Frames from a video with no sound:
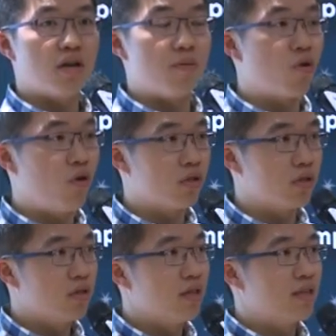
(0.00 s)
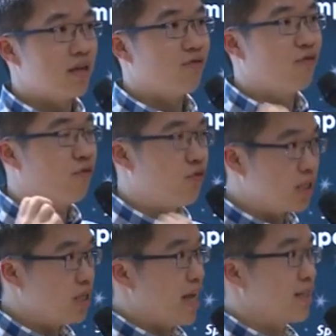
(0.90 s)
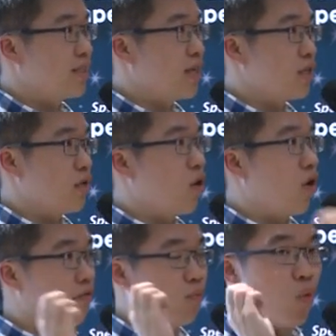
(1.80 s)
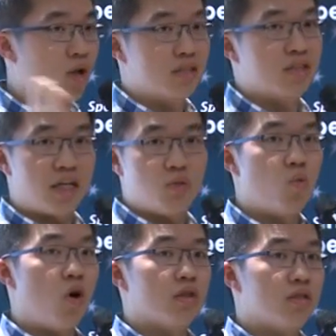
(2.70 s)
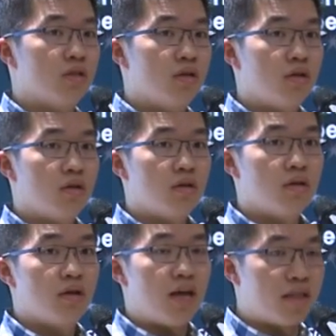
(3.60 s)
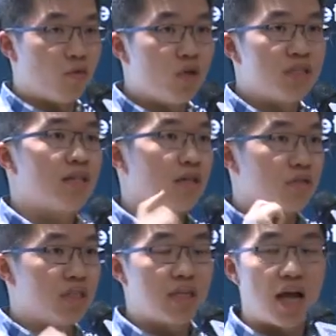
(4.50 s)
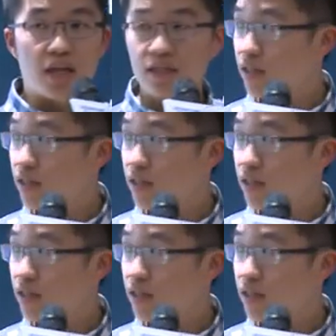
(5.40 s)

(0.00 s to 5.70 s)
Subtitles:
a product that fits exactly of what they want. And then we start to design.